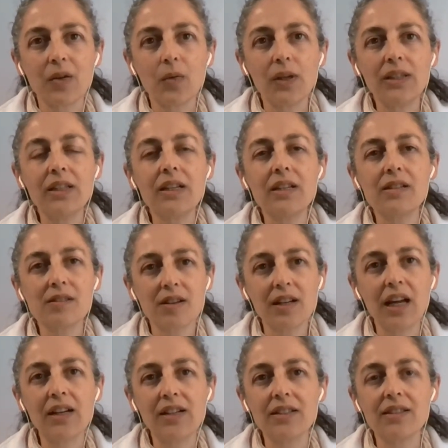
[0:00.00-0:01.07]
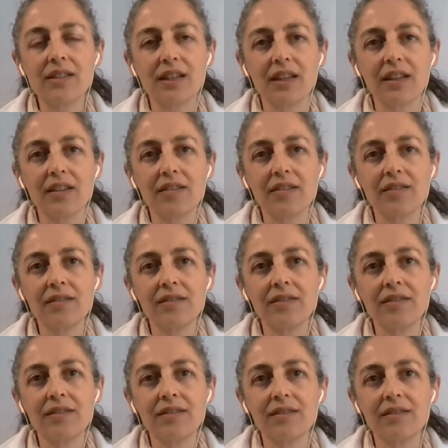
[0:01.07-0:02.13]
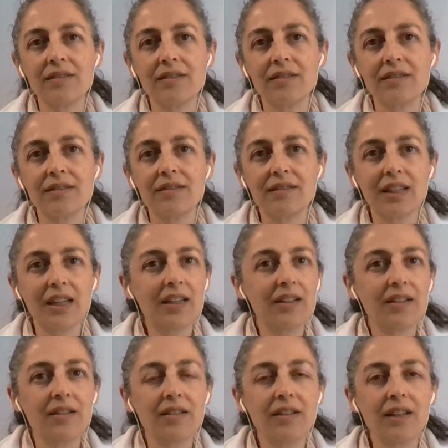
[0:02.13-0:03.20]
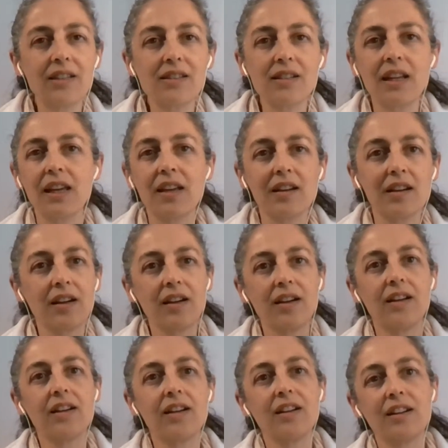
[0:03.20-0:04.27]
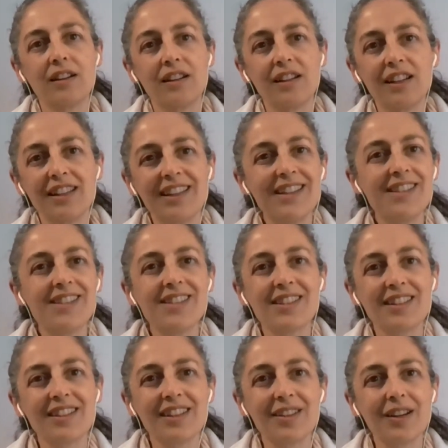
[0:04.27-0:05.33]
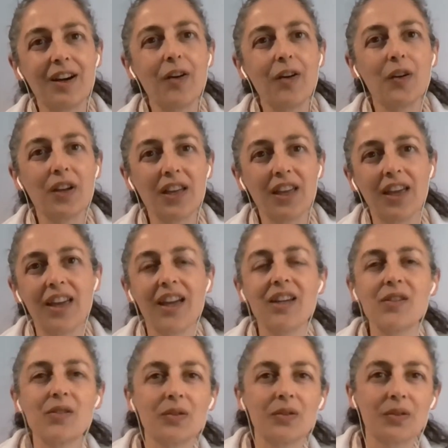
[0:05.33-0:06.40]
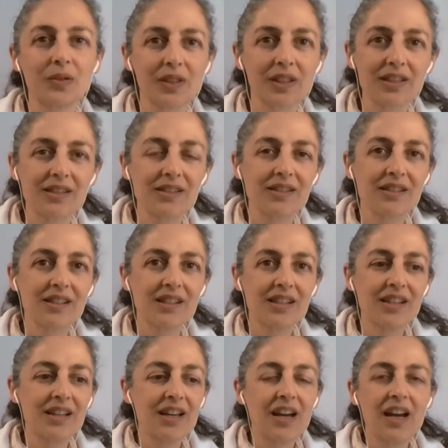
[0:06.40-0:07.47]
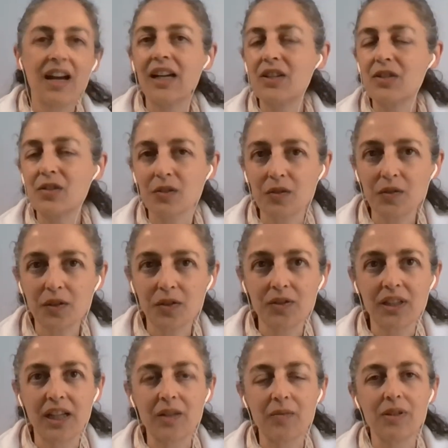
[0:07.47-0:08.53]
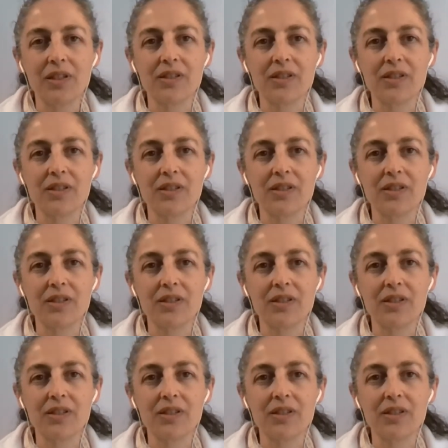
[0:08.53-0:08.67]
when there is clarity, then it's like instantly, okay, I should do this. I should phone that